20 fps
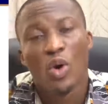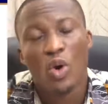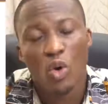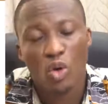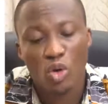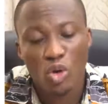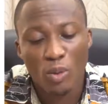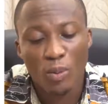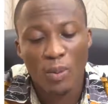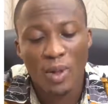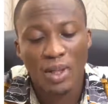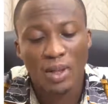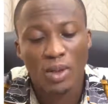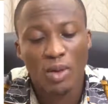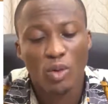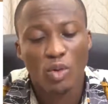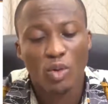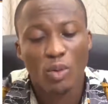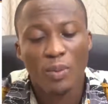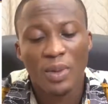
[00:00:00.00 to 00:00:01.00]

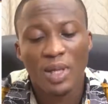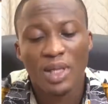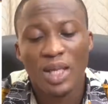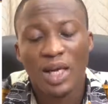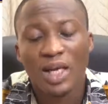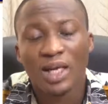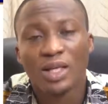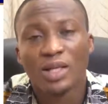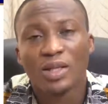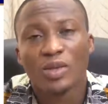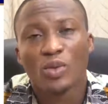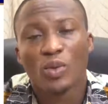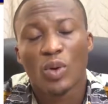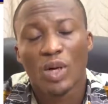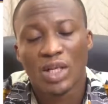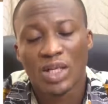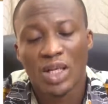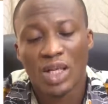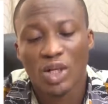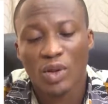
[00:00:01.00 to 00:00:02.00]
automated
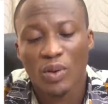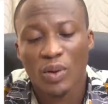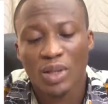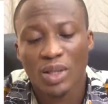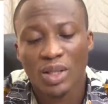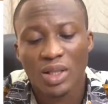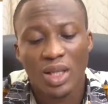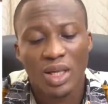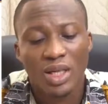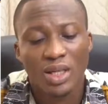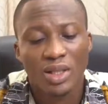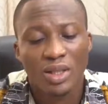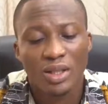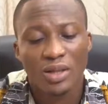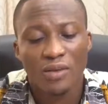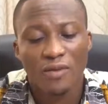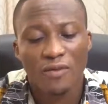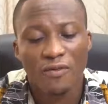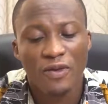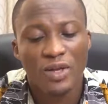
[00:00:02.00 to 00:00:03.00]
quality assurance
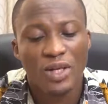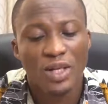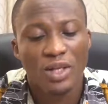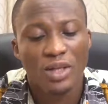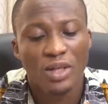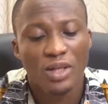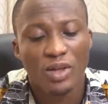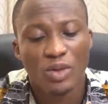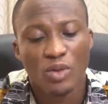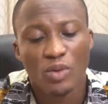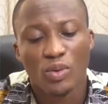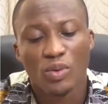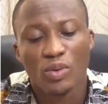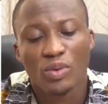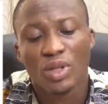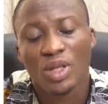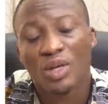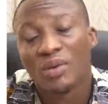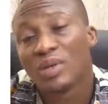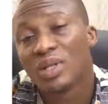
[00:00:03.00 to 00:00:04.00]
tests feed into
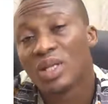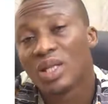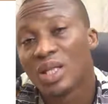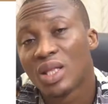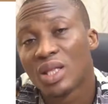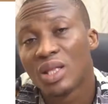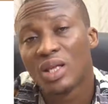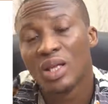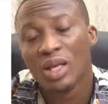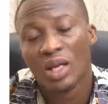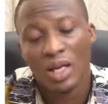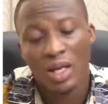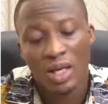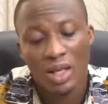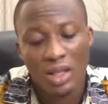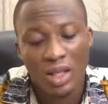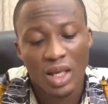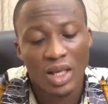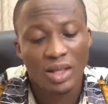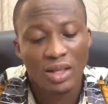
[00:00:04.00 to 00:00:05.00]
security
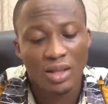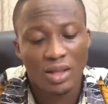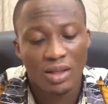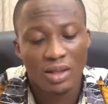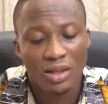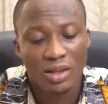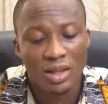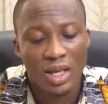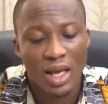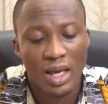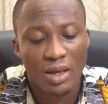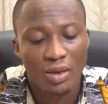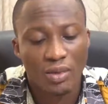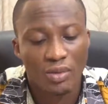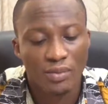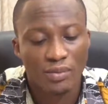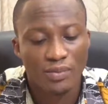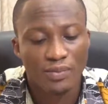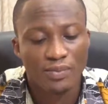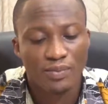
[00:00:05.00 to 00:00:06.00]
test
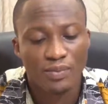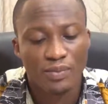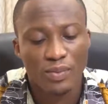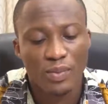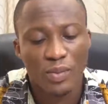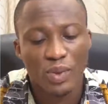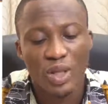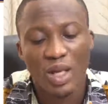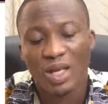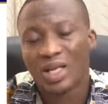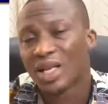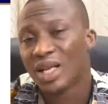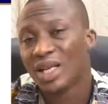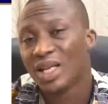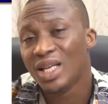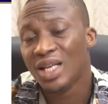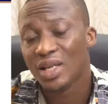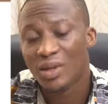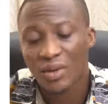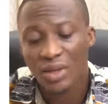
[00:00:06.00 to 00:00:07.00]
cycle. There is an
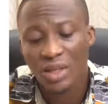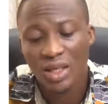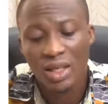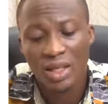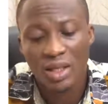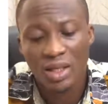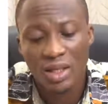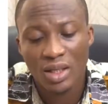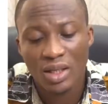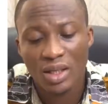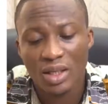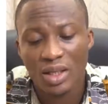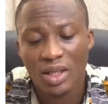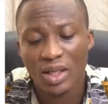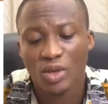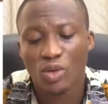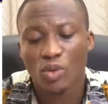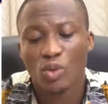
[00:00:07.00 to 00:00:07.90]
increasing need